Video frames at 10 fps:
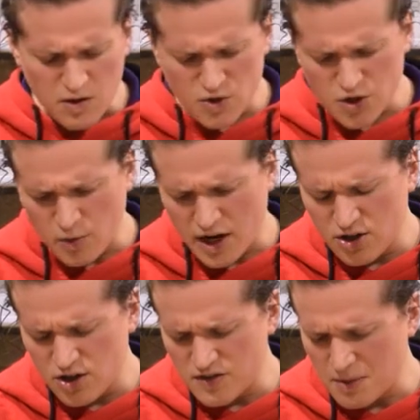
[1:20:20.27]
so what I
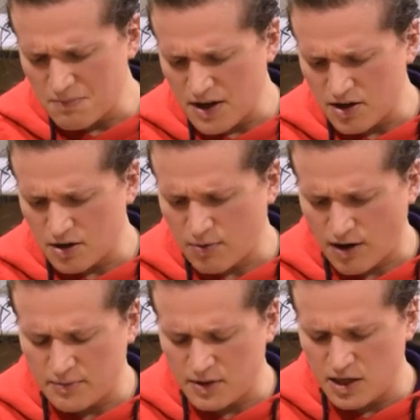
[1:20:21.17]
could have done better
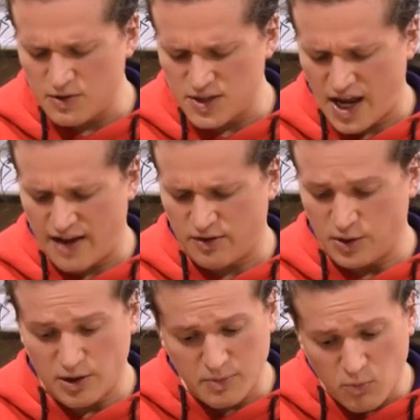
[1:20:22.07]
probably was have a
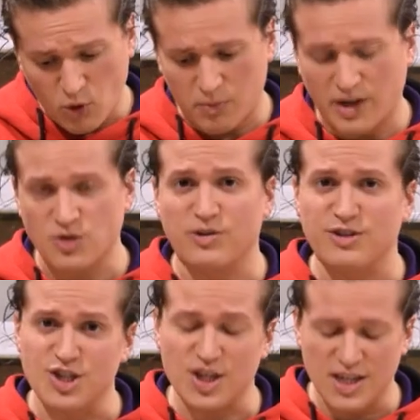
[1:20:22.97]
little bit more
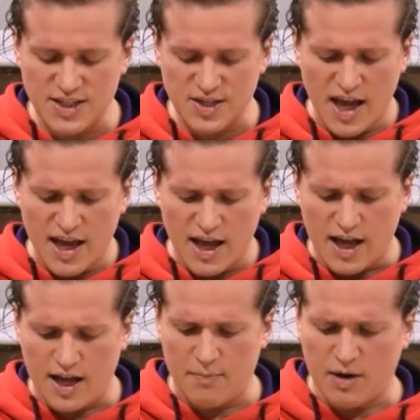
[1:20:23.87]
mozzarella cheese,
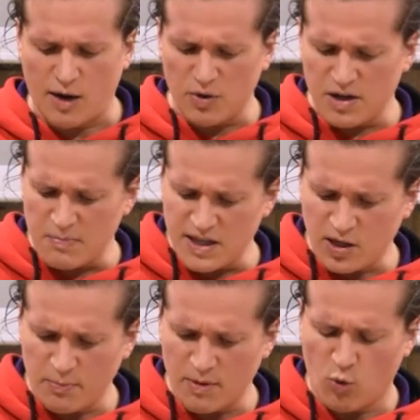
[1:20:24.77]
uh, but I wanted to be a
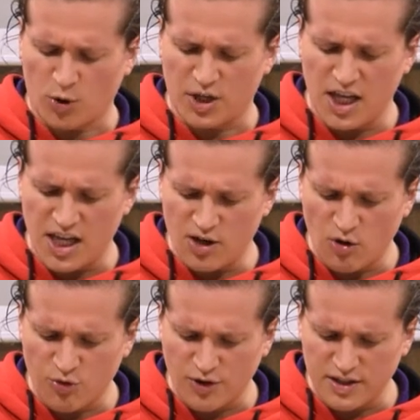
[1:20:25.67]
little bit more
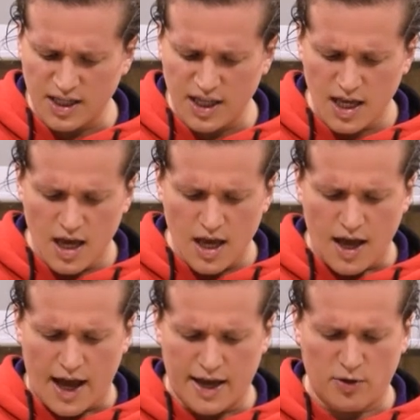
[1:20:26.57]
keto friendly.
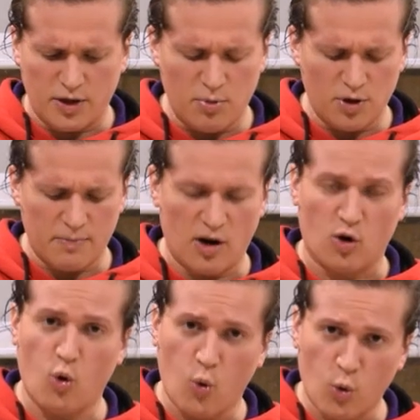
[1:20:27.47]
I only put about
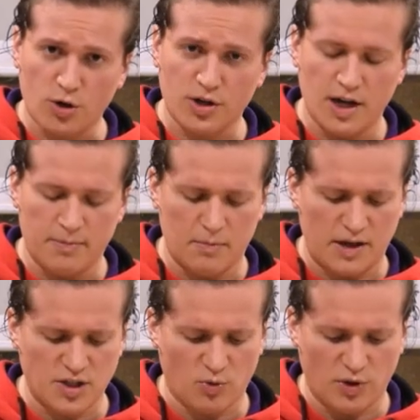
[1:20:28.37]
a quarter cup of
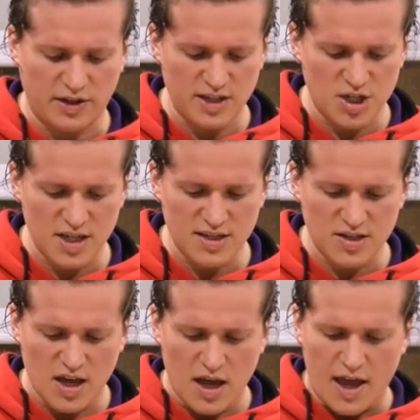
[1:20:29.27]
mozzarella cheese.
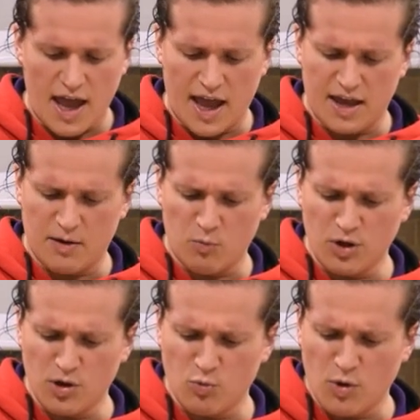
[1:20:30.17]
And
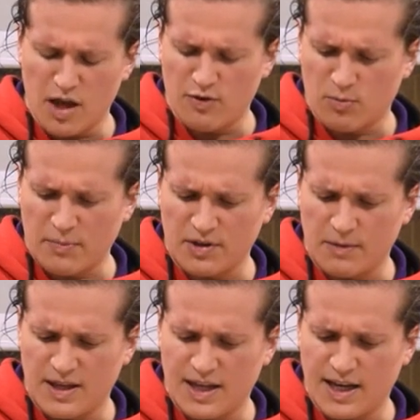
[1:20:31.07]
when you, if you remember the
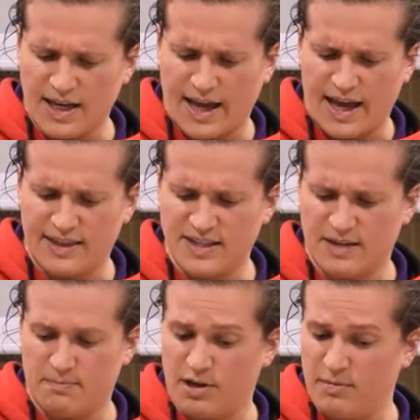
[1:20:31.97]
beginning, I had this
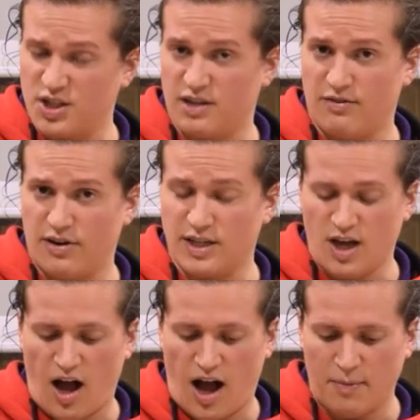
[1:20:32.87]
at pretty much at the very
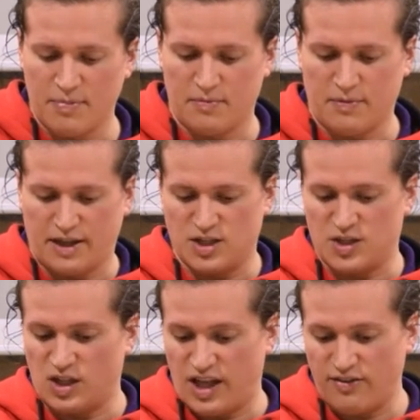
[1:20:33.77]
top, like
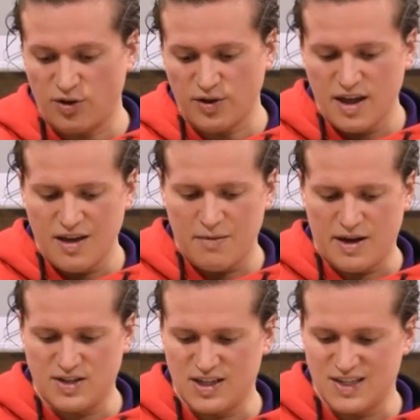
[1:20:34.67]
just level.
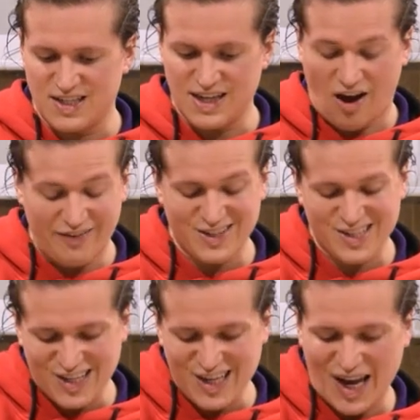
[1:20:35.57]
But as you can see,
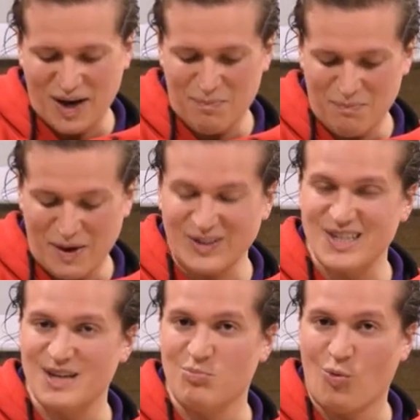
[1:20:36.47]
obviously it kind of
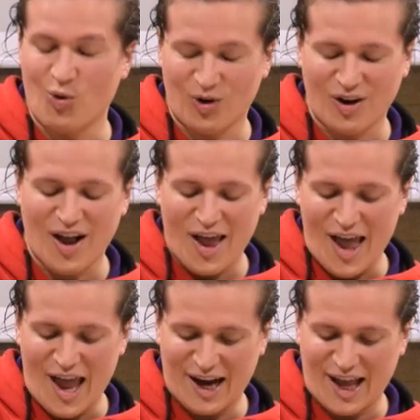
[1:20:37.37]
melted more
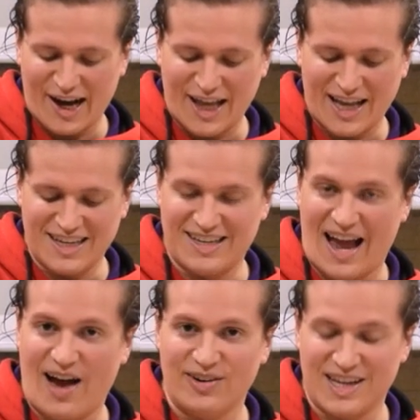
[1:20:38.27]
and it kind of got
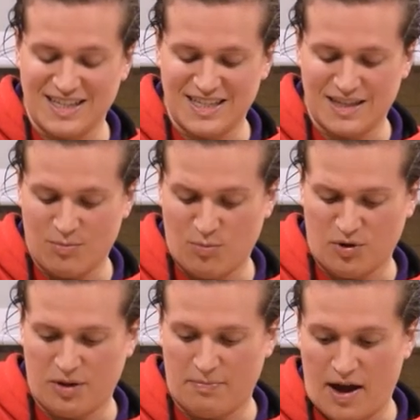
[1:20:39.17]
down into the
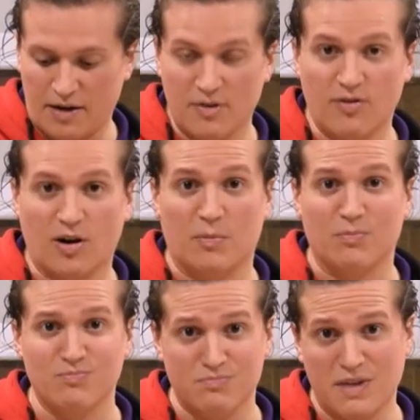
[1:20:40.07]
more the bottom of our,
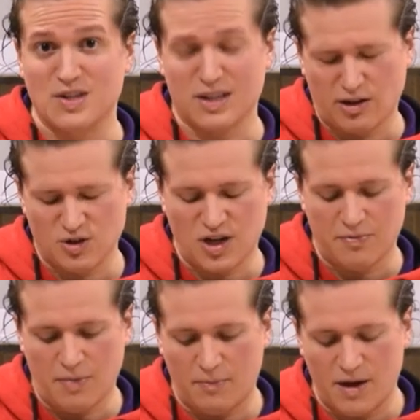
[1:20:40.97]
basically our
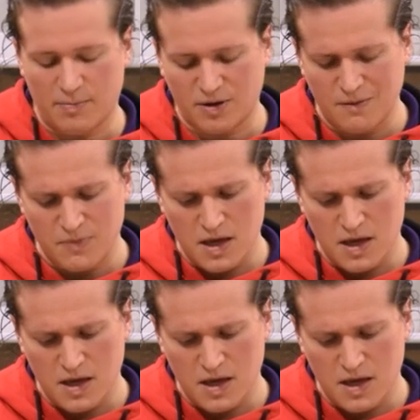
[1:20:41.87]
stuffed bell pepper.